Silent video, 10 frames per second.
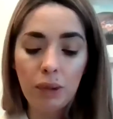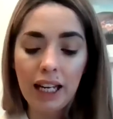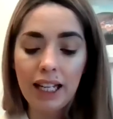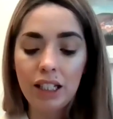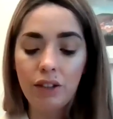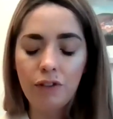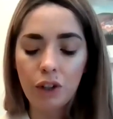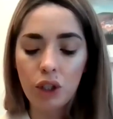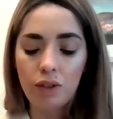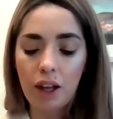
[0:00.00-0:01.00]
placed in
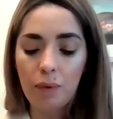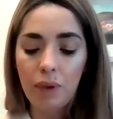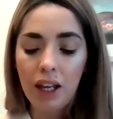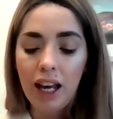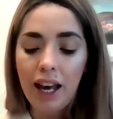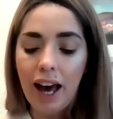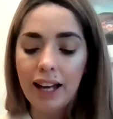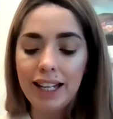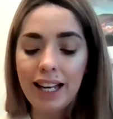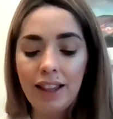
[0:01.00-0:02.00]
front of them.
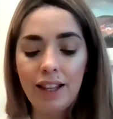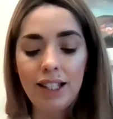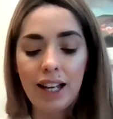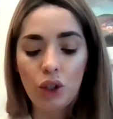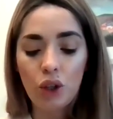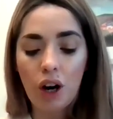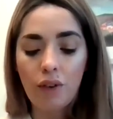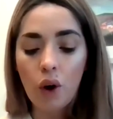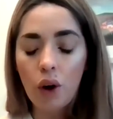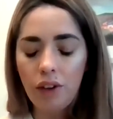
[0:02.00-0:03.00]
And in the centre
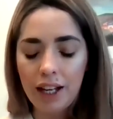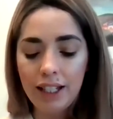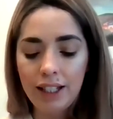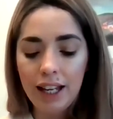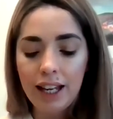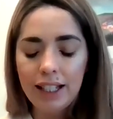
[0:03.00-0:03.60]
of all this,